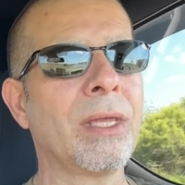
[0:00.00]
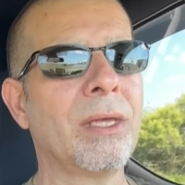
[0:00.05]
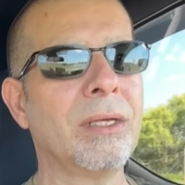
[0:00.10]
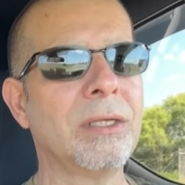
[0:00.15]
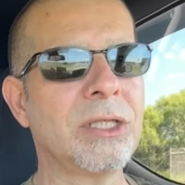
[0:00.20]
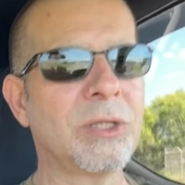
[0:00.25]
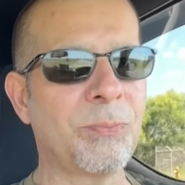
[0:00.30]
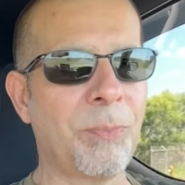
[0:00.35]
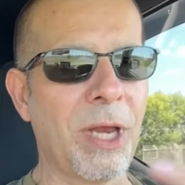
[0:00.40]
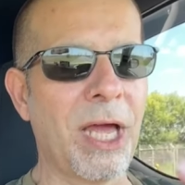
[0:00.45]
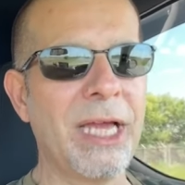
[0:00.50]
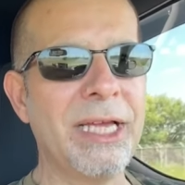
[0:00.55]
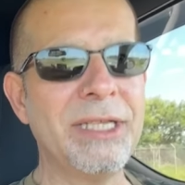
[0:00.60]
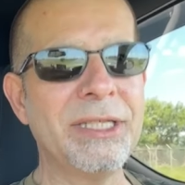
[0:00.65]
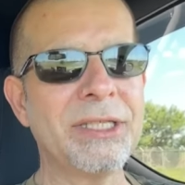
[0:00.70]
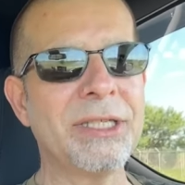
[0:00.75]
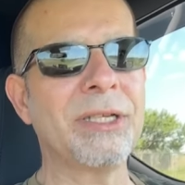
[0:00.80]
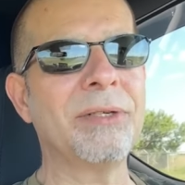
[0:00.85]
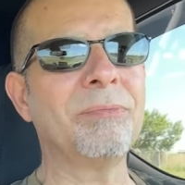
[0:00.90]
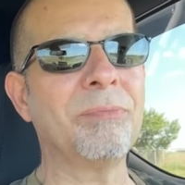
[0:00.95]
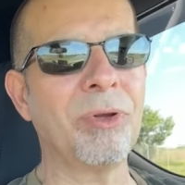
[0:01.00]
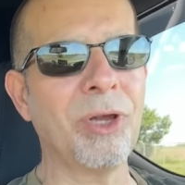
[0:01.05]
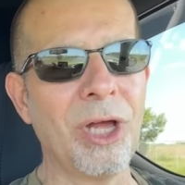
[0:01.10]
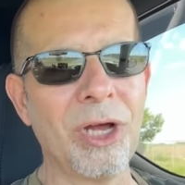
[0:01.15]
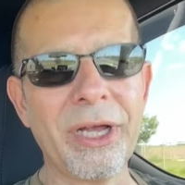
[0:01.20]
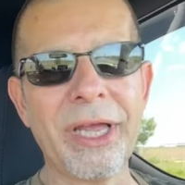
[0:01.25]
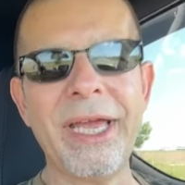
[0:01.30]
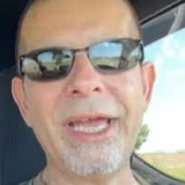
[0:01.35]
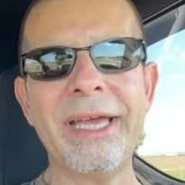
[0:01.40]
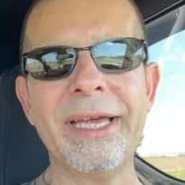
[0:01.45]
splice and
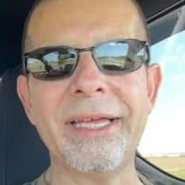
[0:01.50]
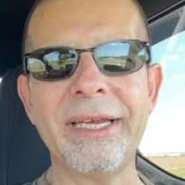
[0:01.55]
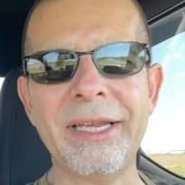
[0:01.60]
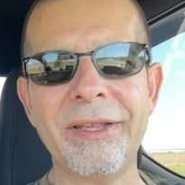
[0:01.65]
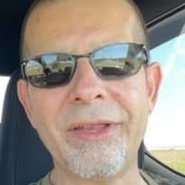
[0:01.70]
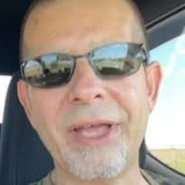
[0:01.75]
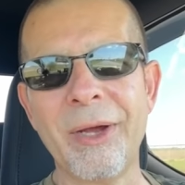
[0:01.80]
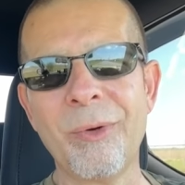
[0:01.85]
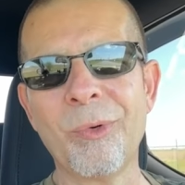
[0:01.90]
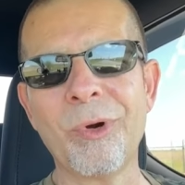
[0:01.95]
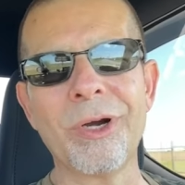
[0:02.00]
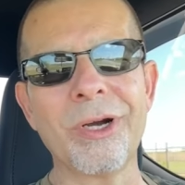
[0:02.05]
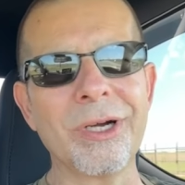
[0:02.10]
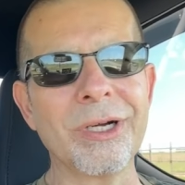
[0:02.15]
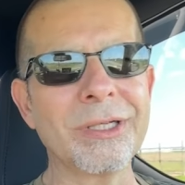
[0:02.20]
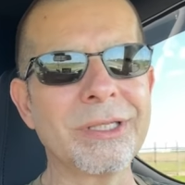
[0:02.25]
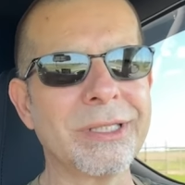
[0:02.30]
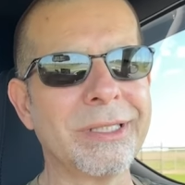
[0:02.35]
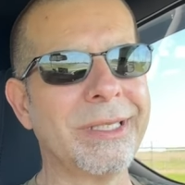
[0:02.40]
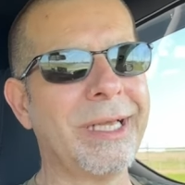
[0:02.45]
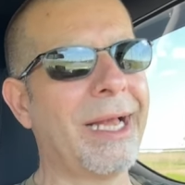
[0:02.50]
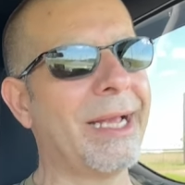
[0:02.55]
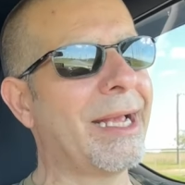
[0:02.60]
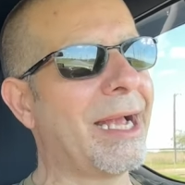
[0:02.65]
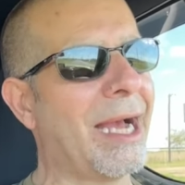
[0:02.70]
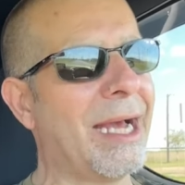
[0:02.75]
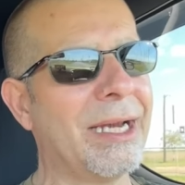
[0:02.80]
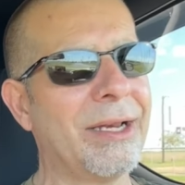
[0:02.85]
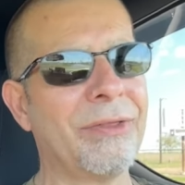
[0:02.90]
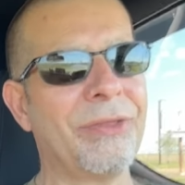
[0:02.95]
plug in and they worked, I
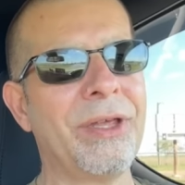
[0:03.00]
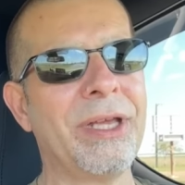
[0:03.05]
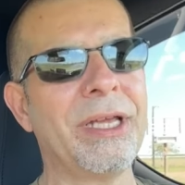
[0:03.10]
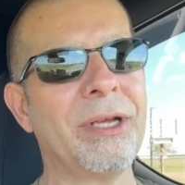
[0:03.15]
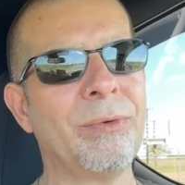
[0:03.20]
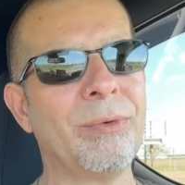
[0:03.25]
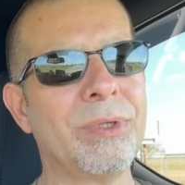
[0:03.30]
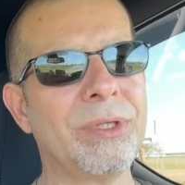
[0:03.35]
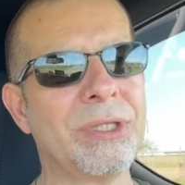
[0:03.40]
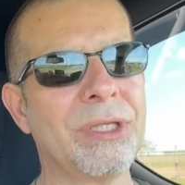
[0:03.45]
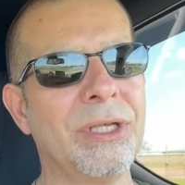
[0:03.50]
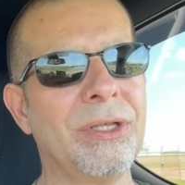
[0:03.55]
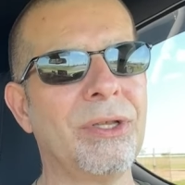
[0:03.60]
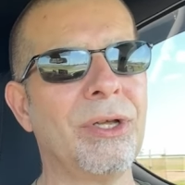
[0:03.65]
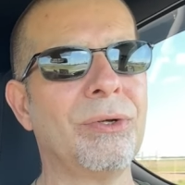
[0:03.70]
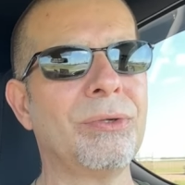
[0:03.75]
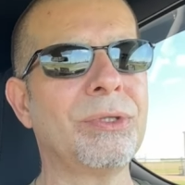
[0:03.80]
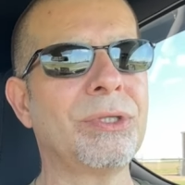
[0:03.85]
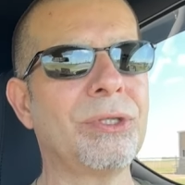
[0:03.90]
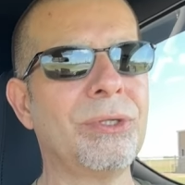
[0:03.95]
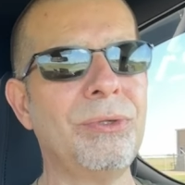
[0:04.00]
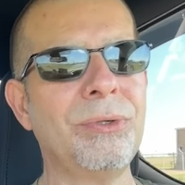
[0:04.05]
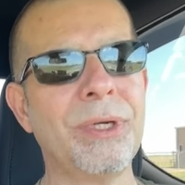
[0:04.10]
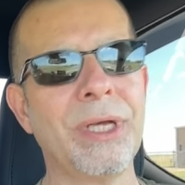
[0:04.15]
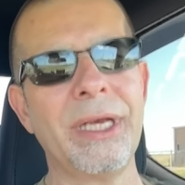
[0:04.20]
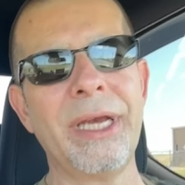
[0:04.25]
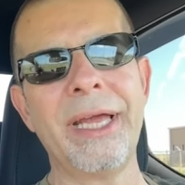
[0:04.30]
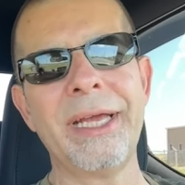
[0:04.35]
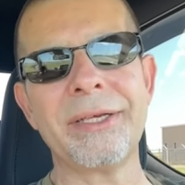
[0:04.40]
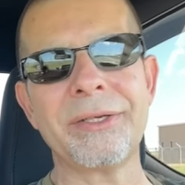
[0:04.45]
gotta think it was in those two
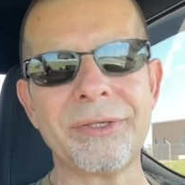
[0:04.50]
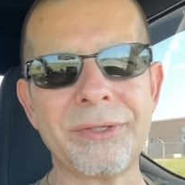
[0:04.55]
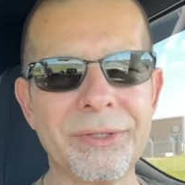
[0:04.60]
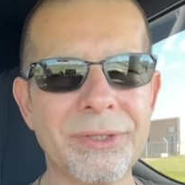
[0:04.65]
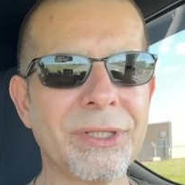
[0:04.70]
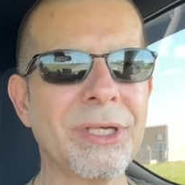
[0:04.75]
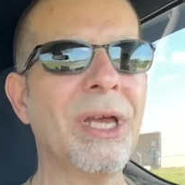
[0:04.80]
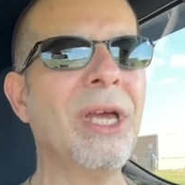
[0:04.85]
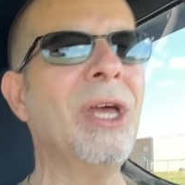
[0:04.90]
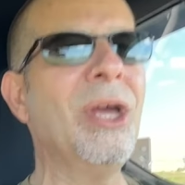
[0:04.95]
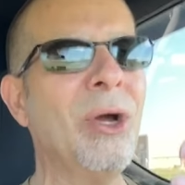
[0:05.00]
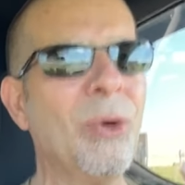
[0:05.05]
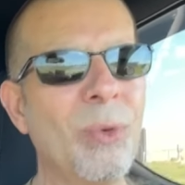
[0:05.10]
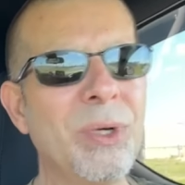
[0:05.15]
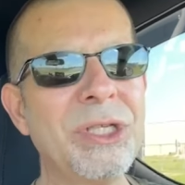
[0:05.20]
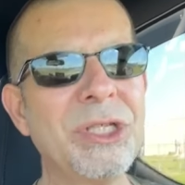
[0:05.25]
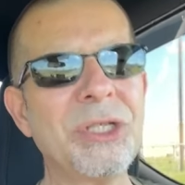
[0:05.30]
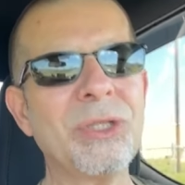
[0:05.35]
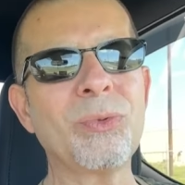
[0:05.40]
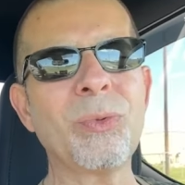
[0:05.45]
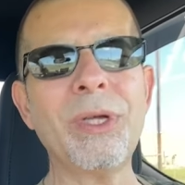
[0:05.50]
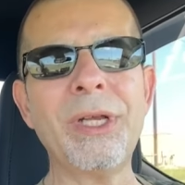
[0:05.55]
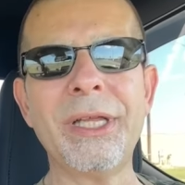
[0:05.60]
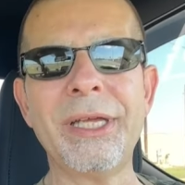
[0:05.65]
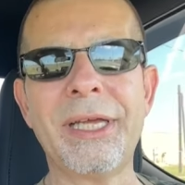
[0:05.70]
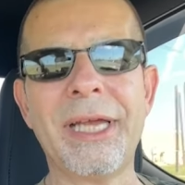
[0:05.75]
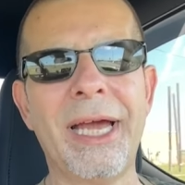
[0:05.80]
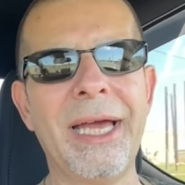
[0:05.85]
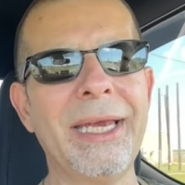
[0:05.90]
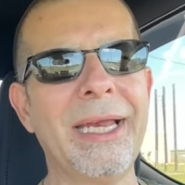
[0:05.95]
connectors, which is really
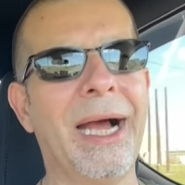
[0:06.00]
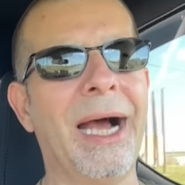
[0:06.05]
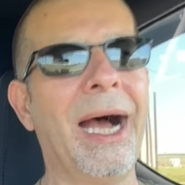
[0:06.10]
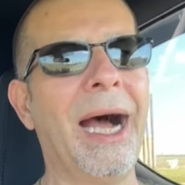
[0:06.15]
kind of